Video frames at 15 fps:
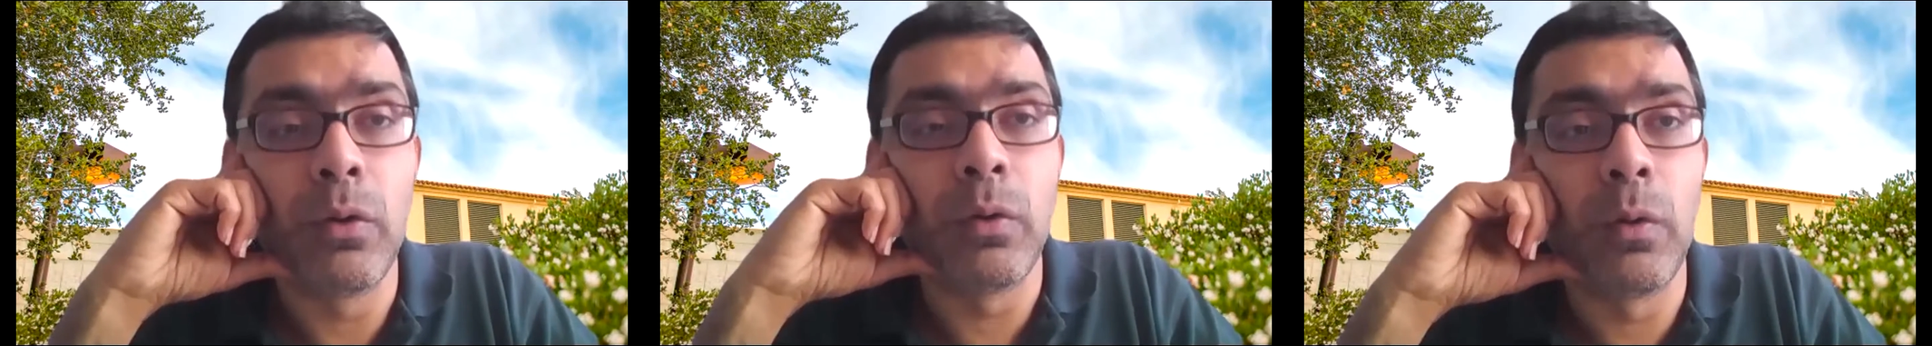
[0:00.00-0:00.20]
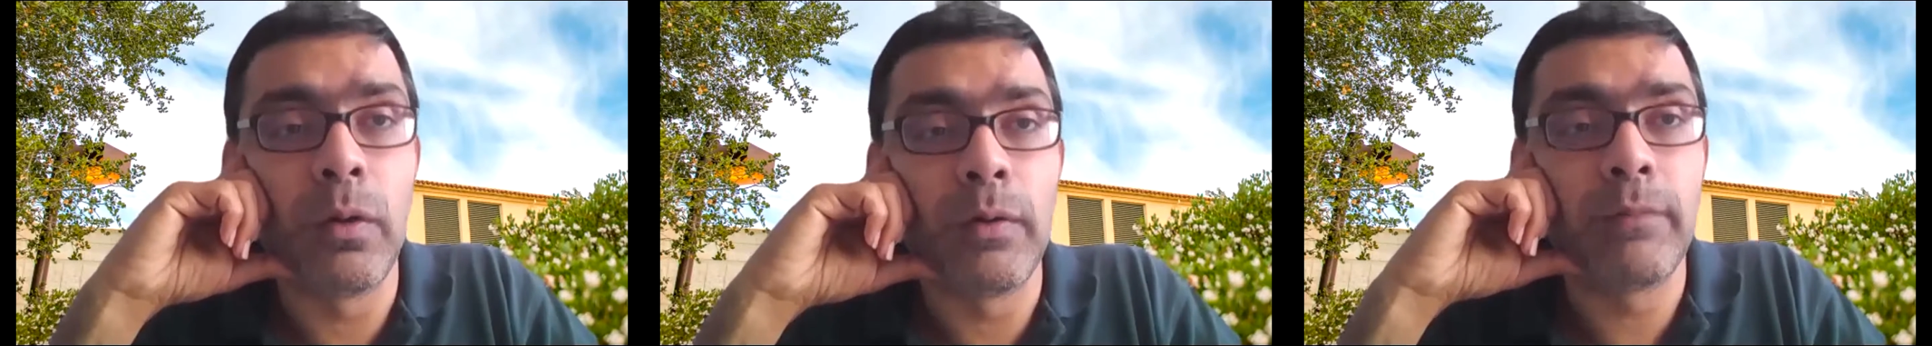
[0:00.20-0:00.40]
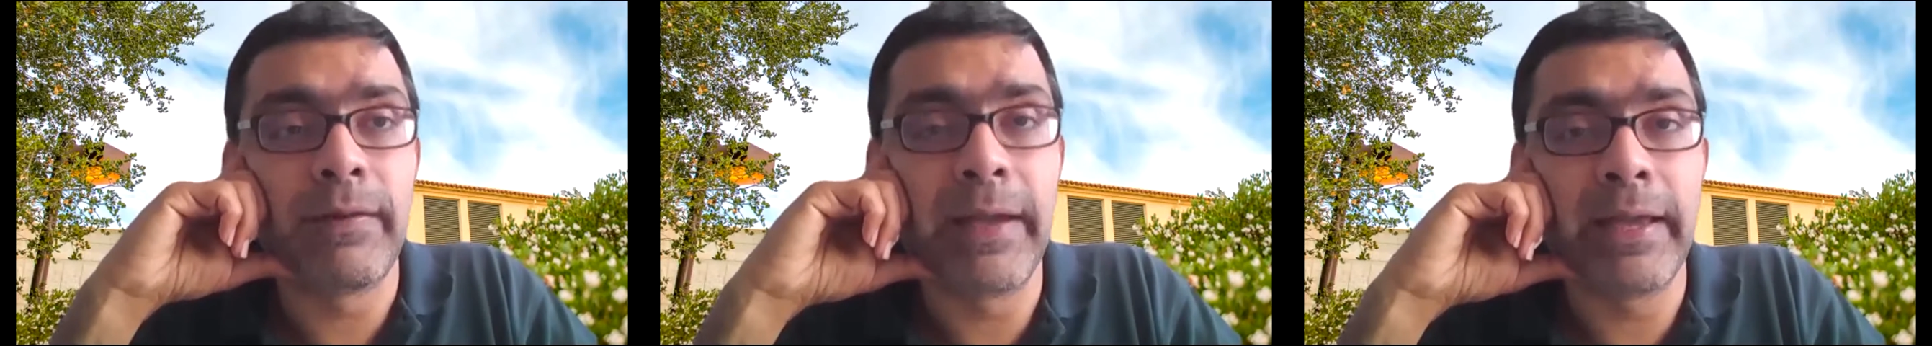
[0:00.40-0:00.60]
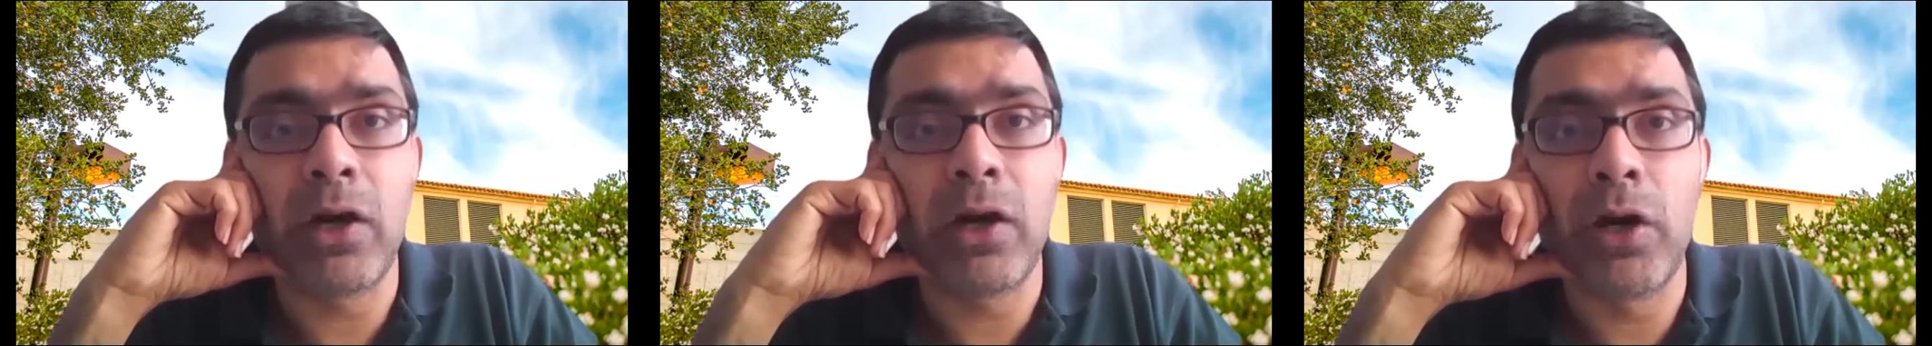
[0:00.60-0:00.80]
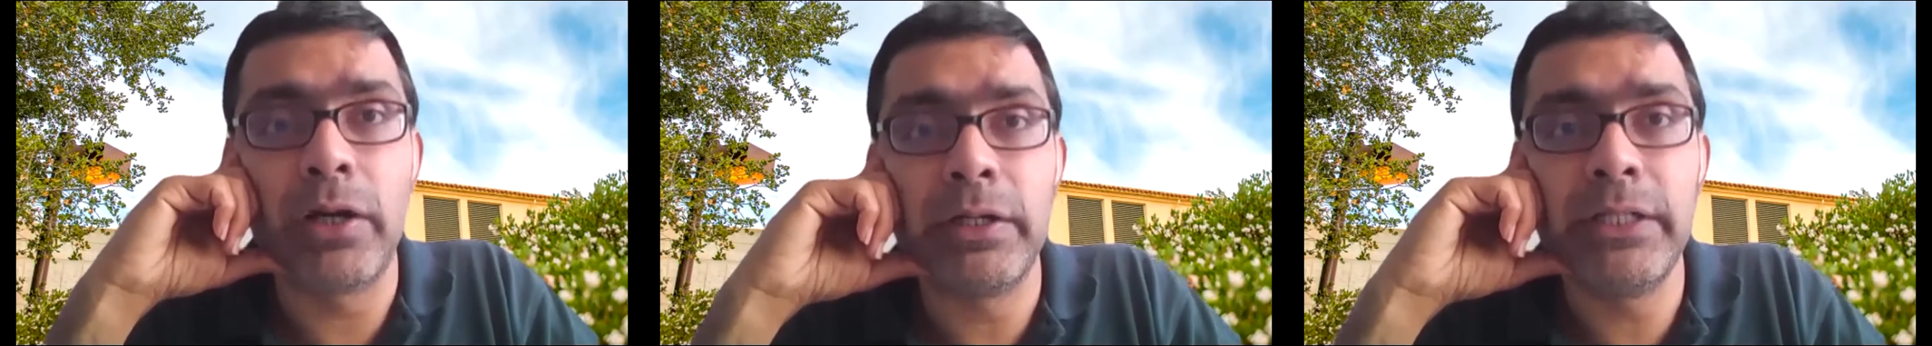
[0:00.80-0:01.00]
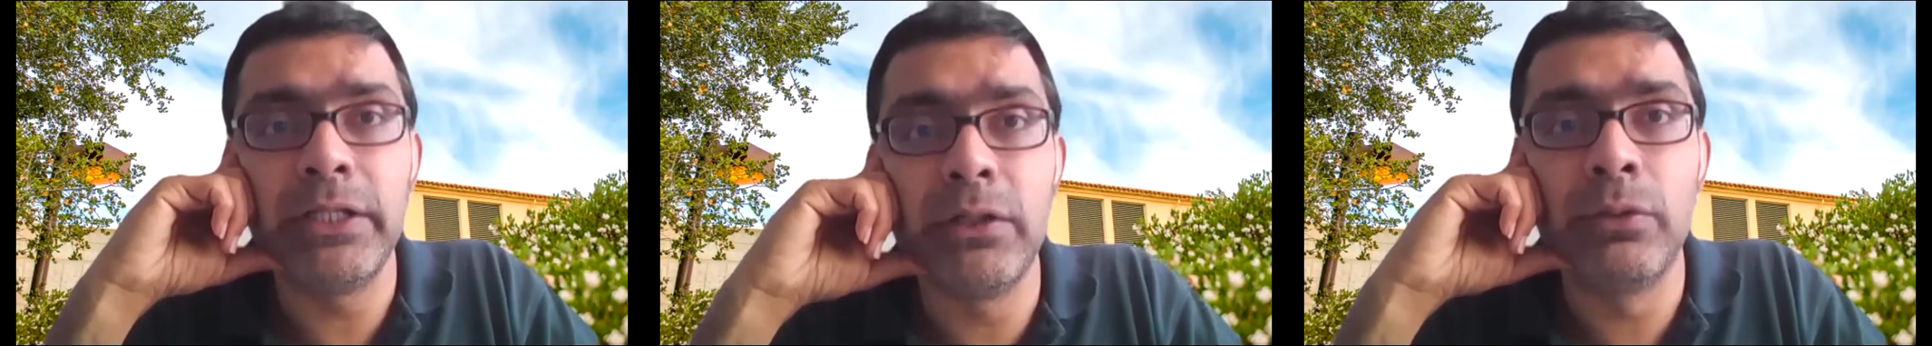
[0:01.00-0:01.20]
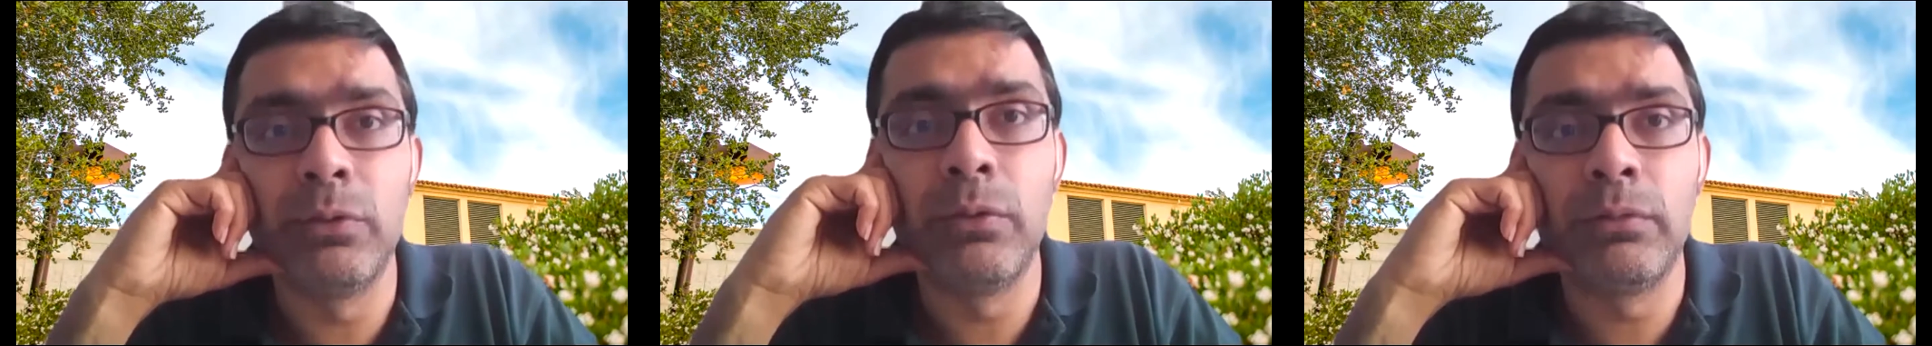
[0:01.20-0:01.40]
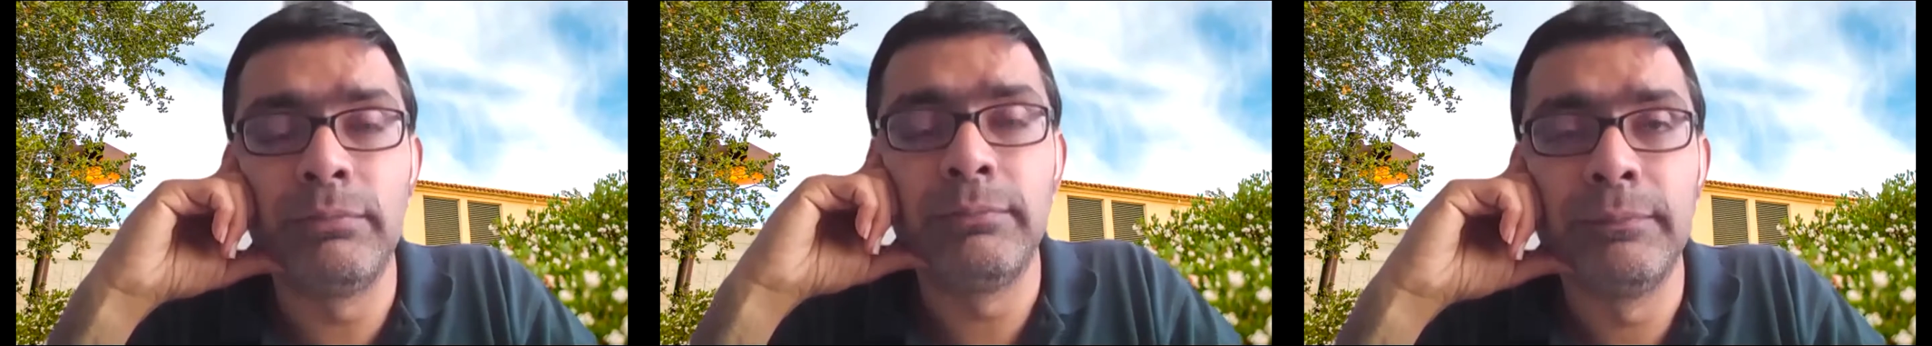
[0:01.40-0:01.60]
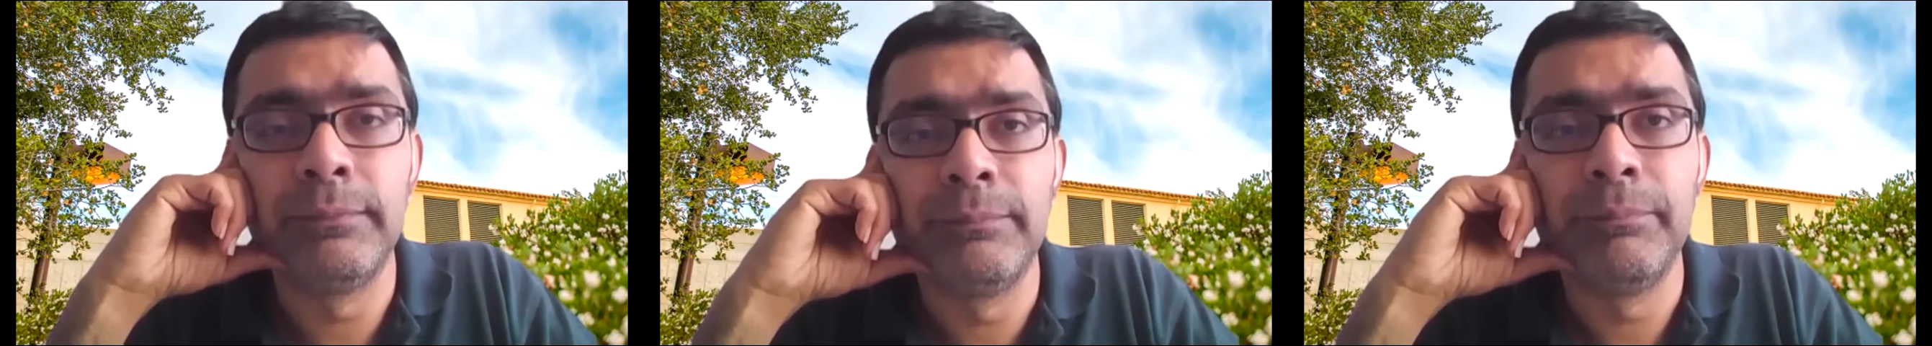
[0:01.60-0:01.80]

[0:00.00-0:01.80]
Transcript: or via audio